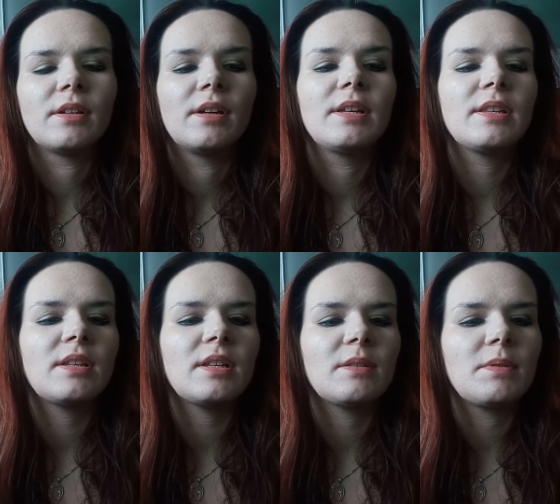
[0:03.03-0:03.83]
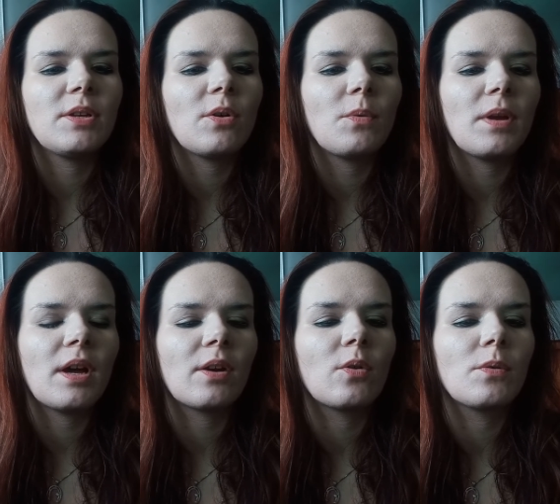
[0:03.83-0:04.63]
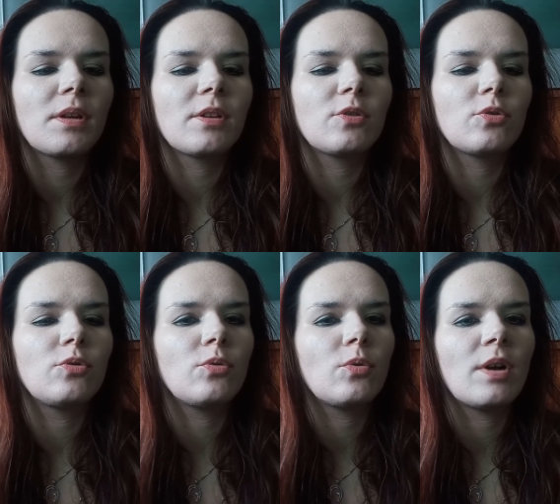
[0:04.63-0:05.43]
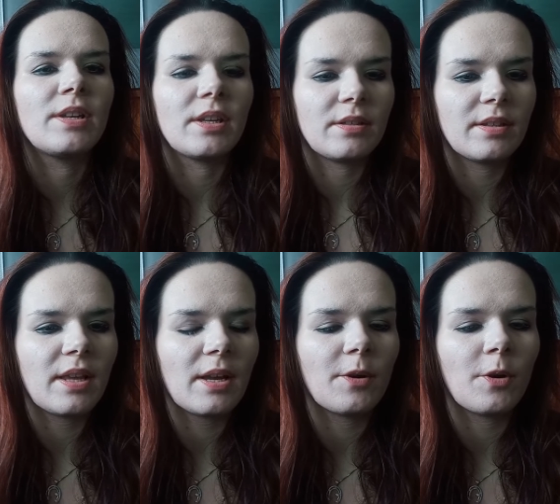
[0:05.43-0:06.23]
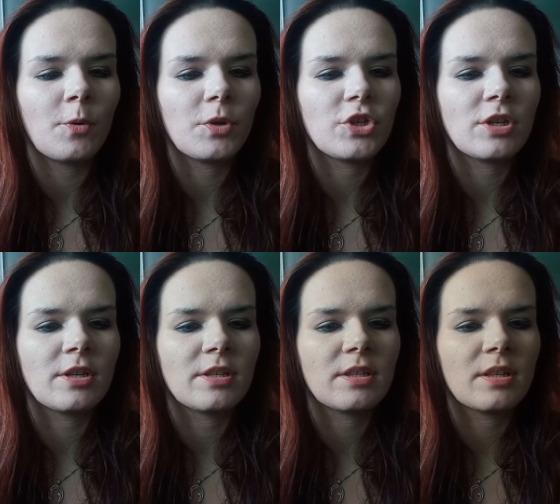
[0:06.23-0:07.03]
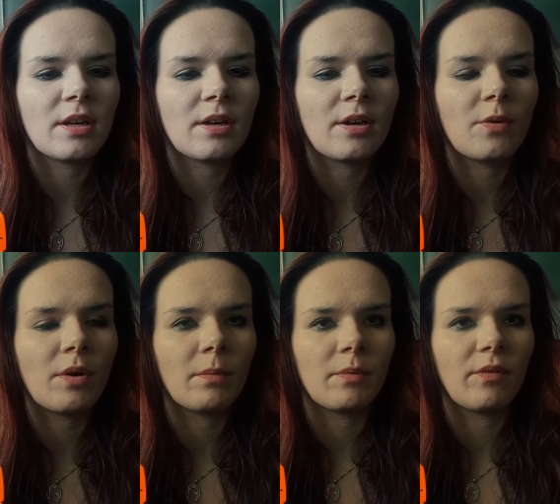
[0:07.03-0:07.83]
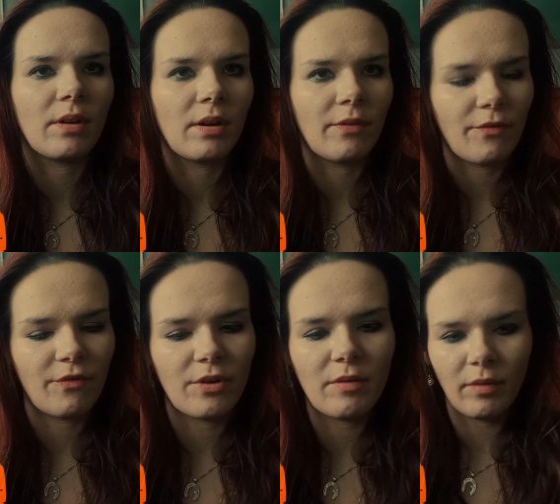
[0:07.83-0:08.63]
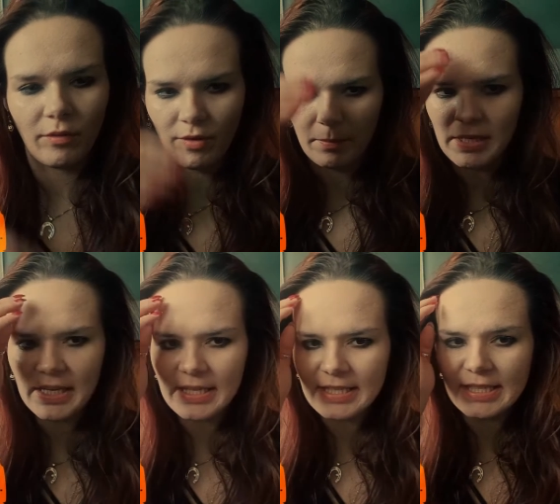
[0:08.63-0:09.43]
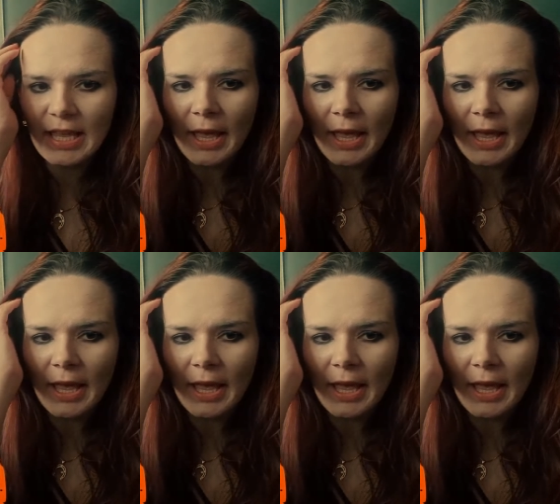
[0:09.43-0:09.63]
In today's video we are going to do another deck, which is Rival Families.